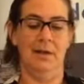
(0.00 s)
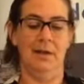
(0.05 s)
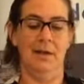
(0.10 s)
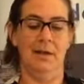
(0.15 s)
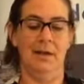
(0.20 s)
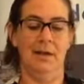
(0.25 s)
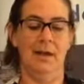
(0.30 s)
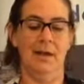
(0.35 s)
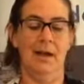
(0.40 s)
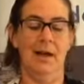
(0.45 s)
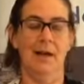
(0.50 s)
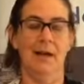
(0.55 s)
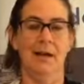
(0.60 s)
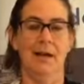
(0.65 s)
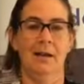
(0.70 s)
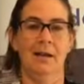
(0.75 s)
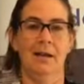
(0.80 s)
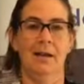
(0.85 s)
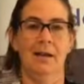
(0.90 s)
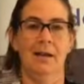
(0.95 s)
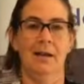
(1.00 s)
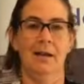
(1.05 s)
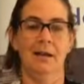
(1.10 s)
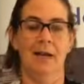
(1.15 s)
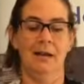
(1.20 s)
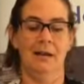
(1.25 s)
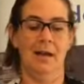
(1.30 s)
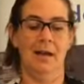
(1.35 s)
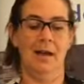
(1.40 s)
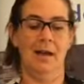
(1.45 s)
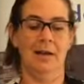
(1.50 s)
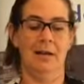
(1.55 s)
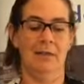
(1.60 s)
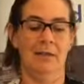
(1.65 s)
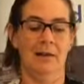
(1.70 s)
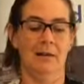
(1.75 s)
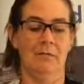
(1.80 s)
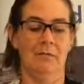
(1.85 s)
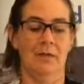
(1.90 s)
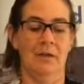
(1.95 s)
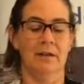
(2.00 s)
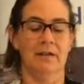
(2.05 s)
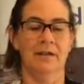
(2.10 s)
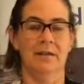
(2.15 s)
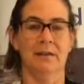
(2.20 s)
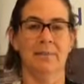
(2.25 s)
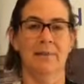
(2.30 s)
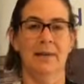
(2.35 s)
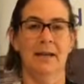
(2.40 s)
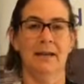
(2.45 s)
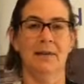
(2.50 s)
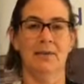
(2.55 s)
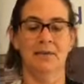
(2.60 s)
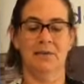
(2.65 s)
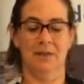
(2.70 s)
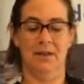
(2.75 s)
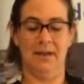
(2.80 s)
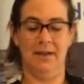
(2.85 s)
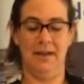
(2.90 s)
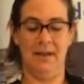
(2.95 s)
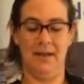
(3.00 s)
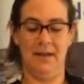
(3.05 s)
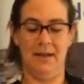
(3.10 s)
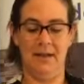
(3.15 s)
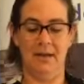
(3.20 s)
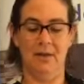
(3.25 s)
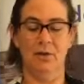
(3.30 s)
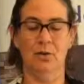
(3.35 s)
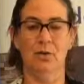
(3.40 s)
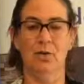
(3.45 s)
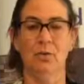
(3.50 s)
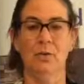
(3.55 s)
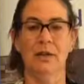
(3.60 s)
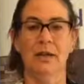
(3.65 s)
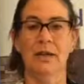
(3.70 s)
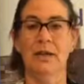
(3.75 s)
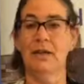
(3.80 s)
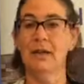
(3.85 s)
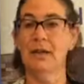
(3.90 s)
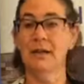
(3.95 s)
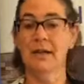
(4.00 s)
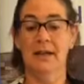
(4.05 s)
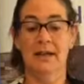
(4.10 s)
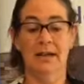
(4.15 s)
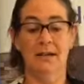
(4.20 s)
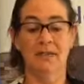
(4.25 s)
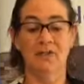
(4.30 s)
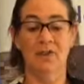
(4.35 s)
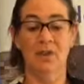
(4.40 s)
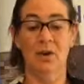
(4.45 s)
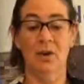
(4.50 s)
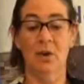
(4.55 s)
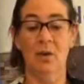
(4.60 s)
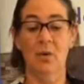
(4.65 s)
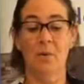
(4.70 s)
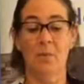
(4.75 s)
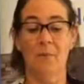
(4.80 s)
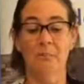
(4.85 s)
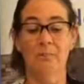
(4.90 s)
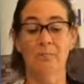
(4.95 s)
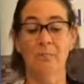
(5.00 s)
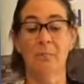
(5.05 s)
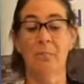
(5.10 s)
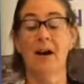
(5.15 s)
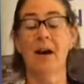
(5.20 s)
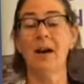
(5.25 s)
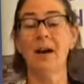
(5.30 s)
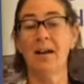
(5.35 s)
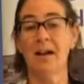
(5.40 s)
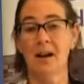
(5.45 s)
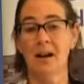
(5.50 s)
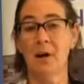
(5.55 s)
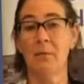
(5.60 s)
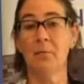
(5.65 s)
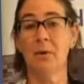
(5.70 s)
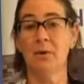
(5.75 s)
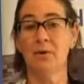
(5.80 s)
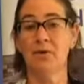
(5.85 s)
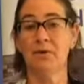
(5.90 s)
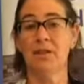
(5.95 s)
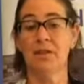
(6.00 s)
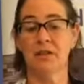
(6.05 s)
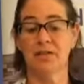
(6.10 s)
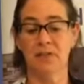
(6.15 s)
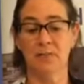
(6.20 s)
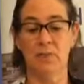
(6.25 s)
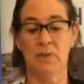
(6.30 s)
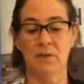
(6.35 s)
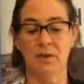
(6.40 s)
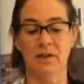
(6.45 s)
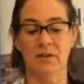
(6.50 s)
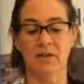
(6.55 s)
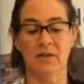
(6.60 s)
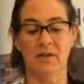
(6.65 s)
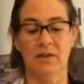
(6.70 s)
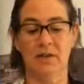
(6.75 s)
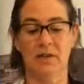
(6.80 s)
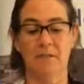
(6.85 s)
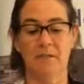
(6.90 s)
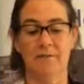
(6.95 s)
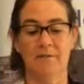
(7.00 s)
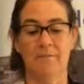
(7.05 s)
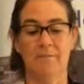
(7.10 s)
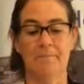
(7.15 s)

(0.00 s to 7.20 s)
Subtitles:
And it kind of, I had a lot of rotten tomatoes and it kind of got gooey. And so my compost is moist enough.